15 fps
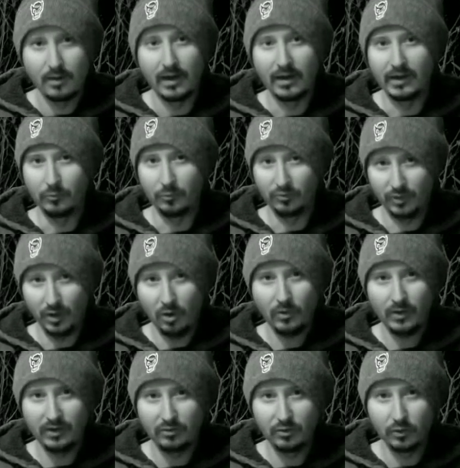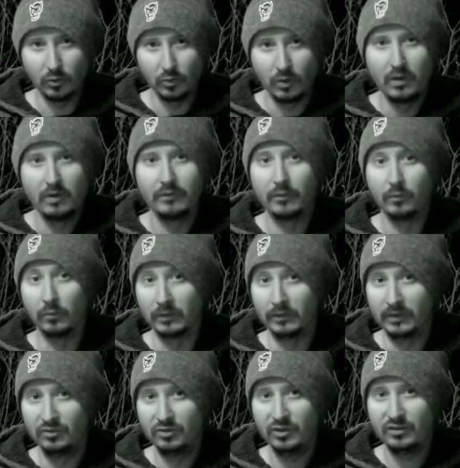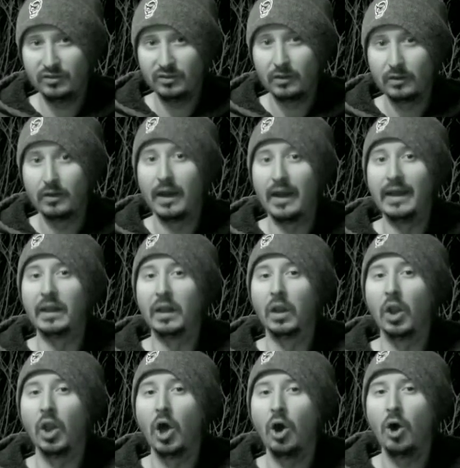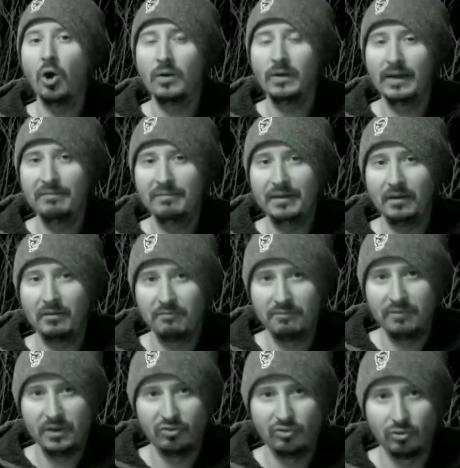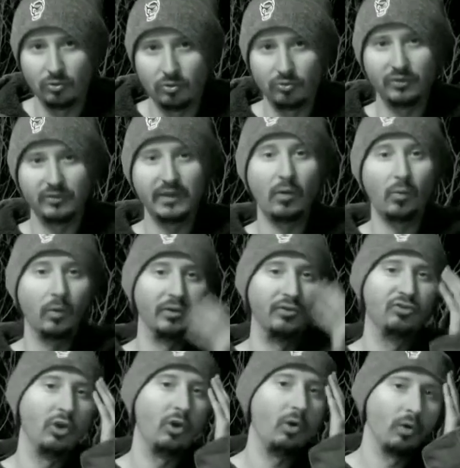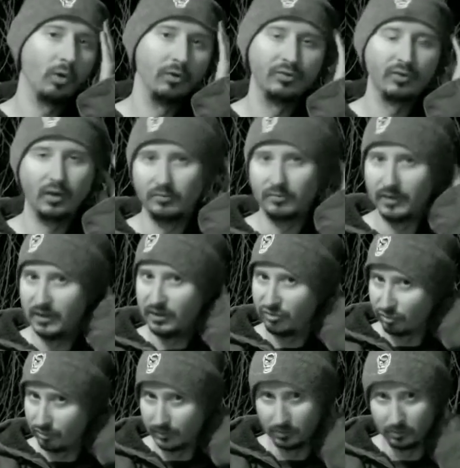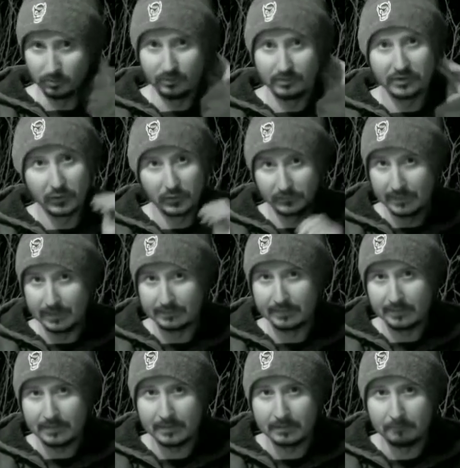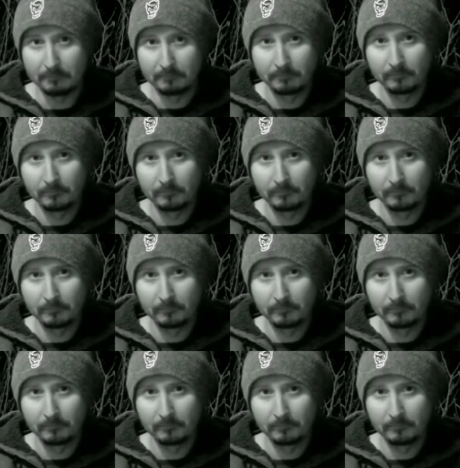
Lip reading: And he was talking to the religious and law-giving officials that were in charge of Israel during that time.